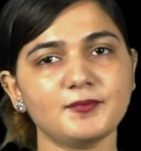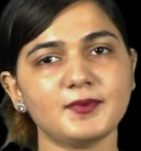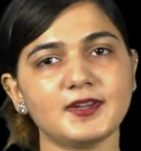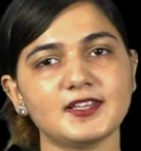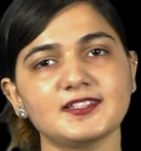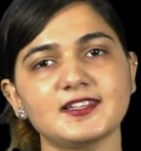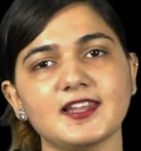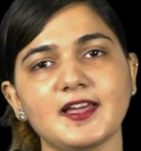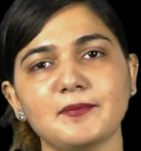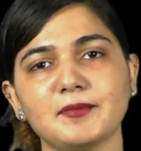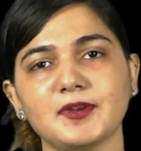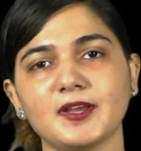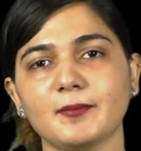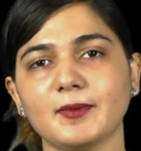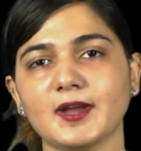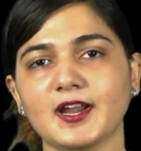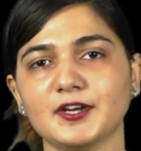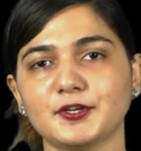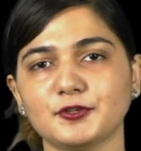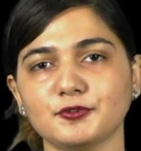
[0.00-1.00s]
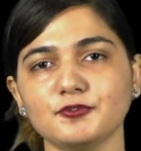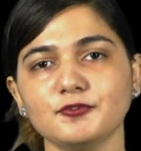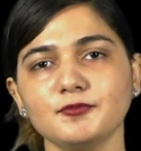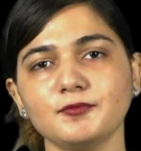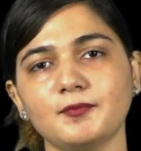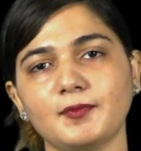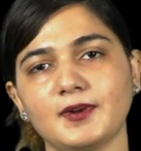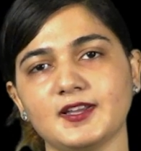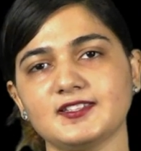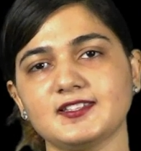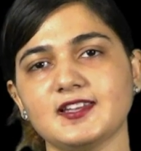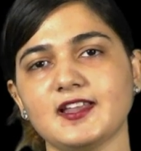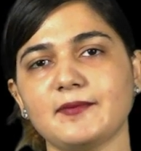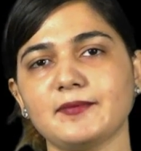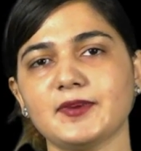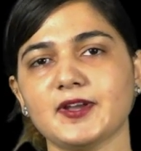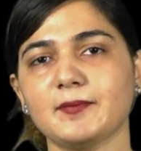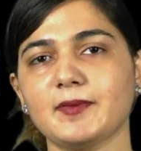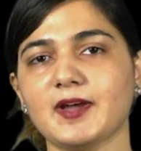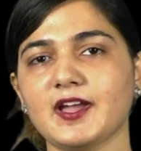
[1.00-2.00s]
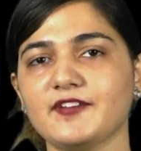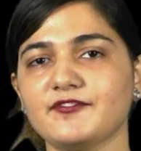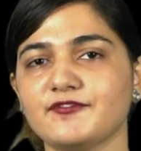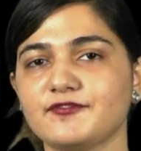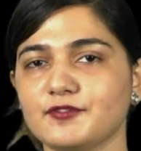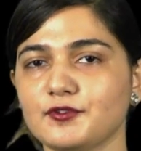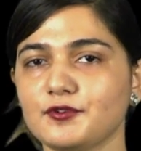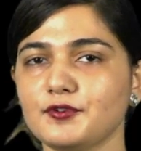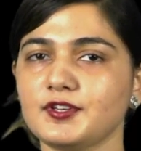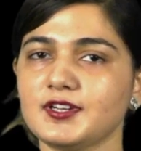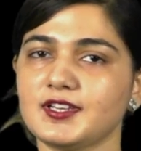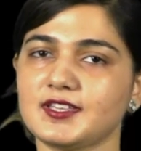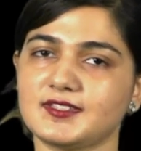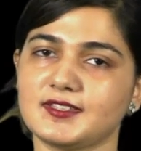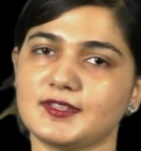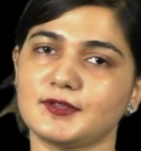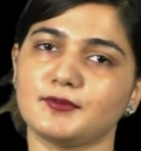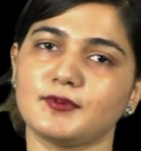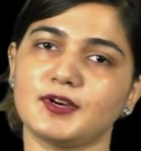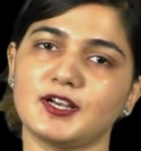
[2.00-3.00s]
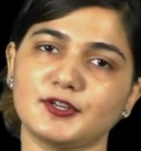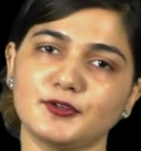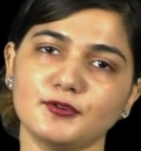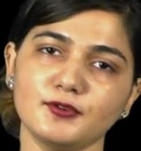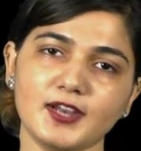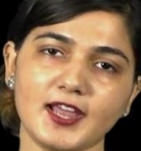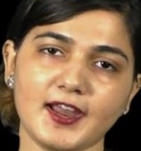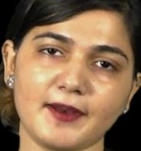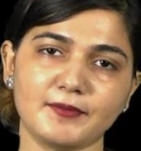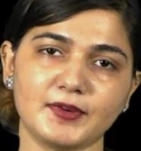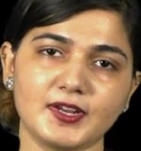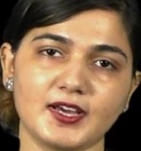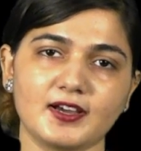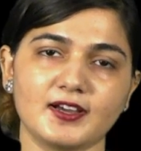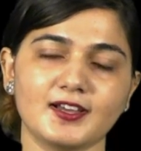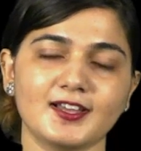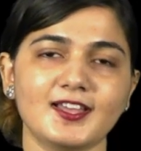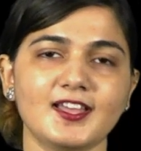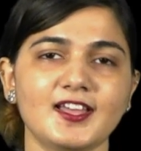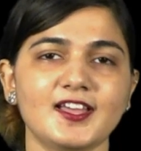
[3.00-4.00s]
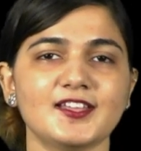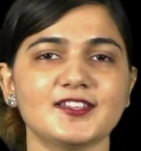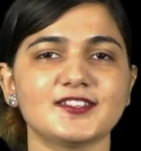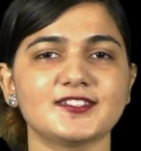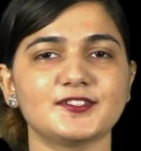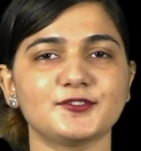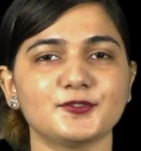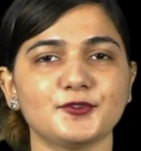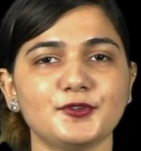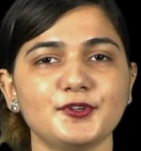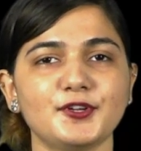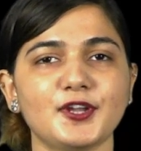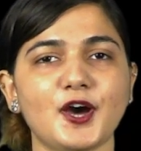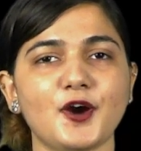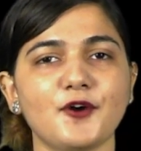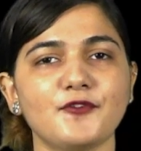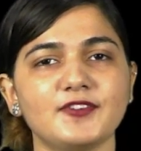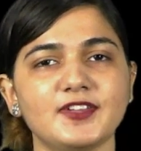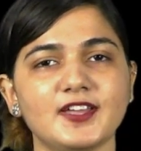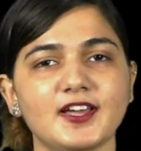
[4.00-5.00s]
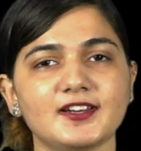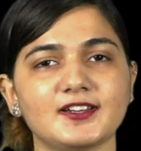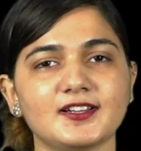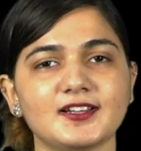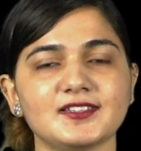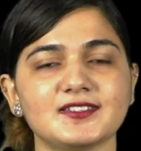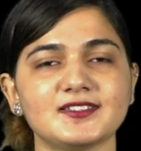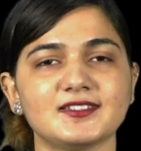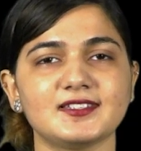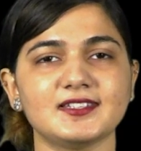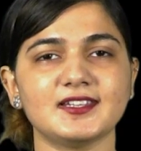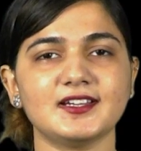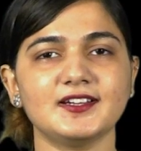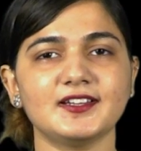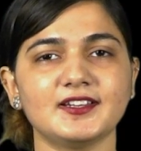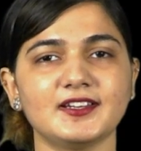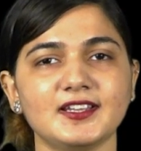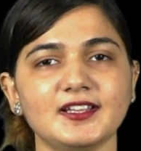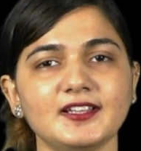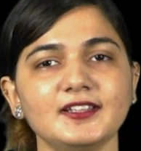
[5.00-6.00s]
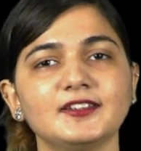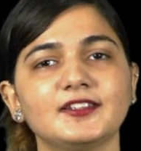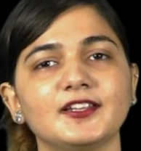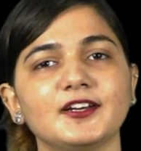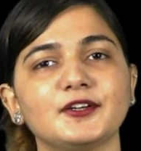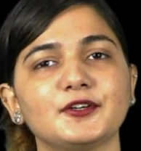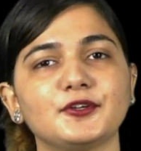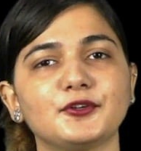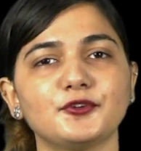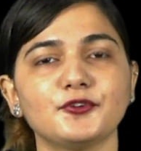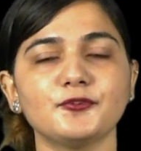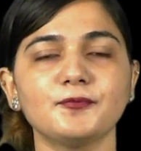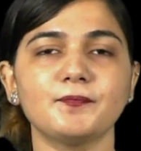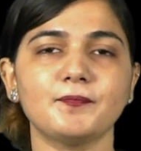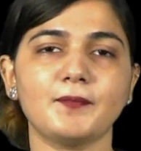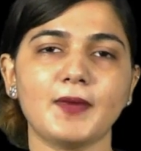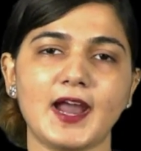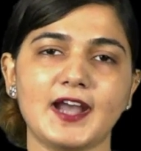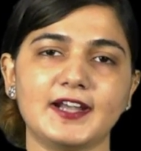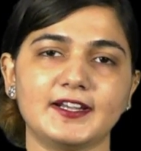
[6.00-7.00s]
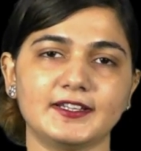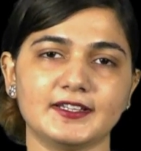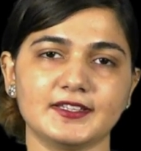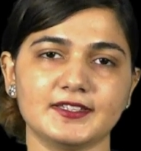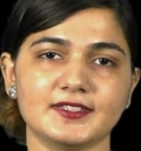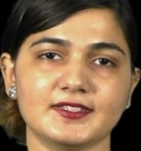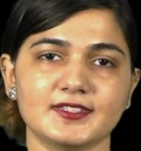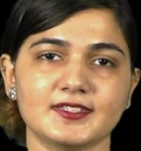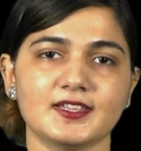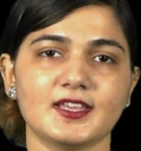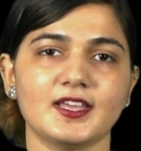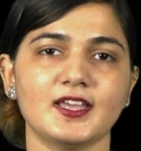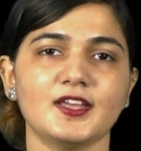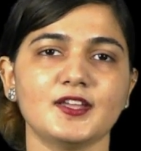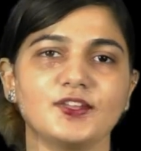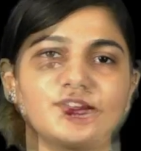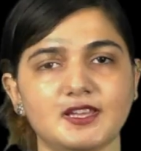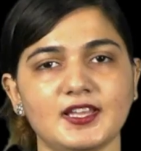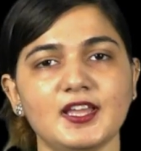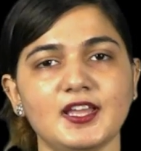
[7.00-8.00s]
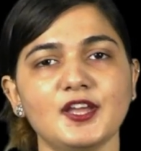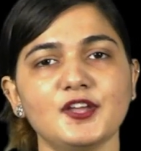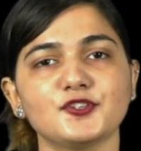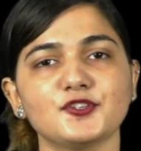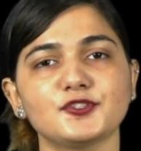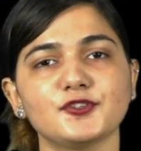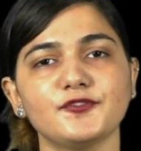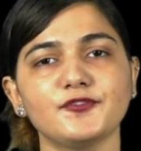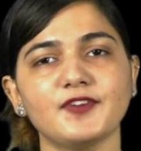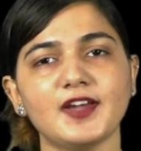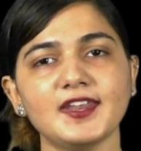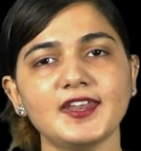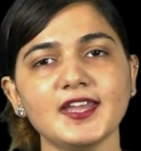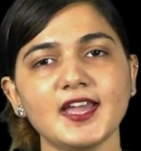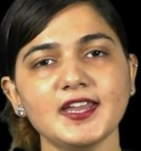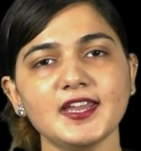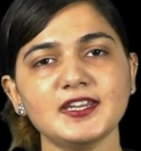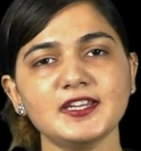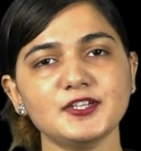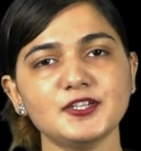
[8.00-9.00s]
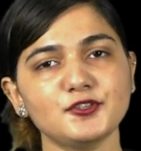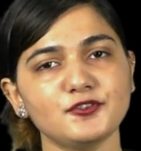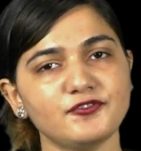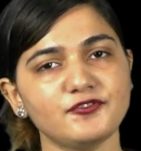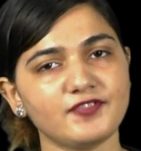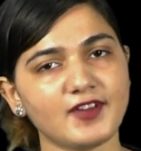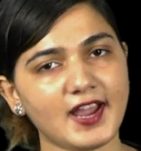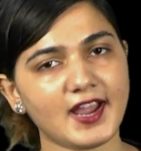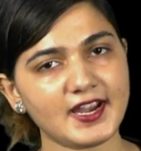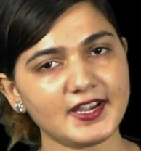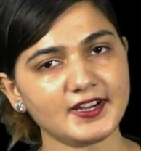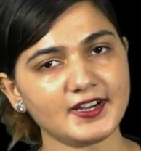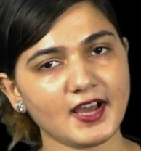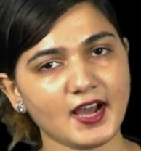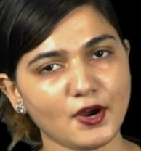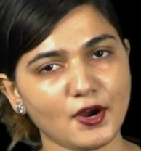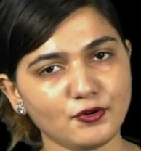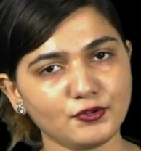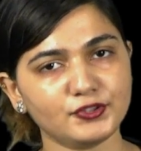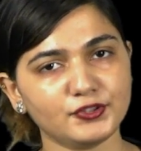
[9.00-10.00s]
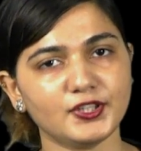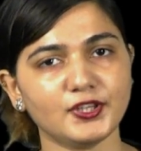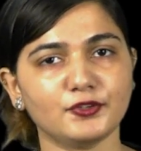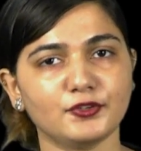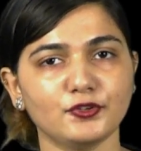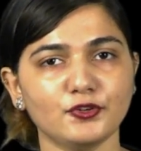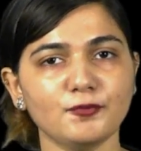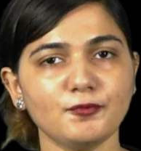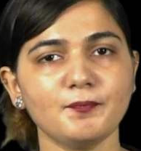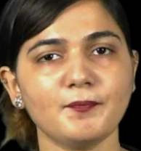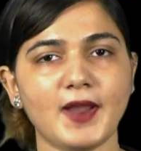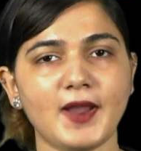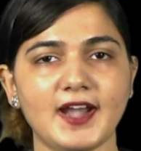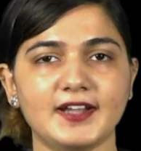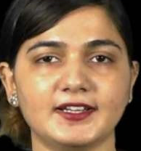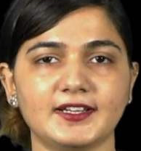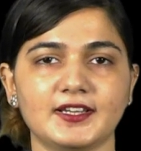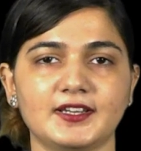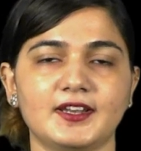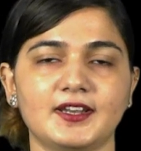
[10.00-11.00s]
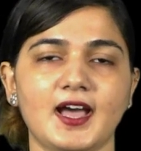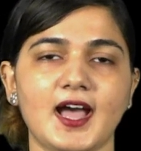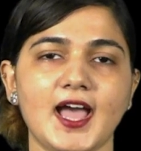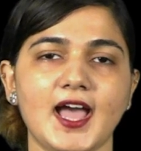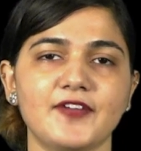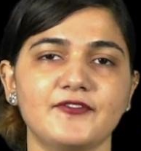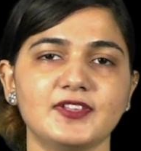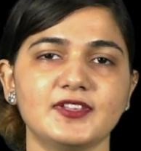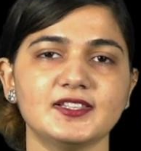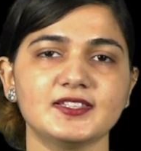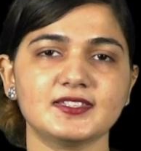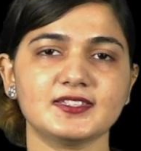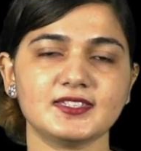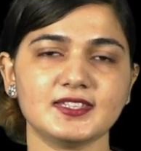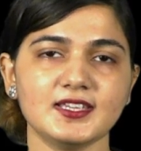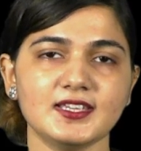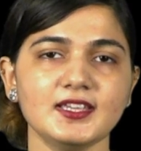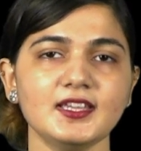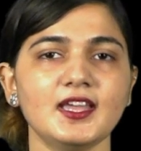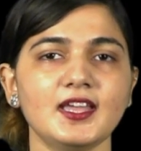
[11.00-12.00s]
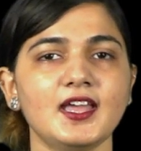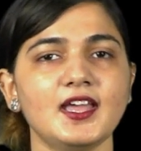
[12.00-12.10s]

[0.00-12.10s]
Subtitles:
plus lambda by 2 plus lambda by 4 is equal to lambda. So now we are considering the group patterns. So when I need to find out the group pattern, I will see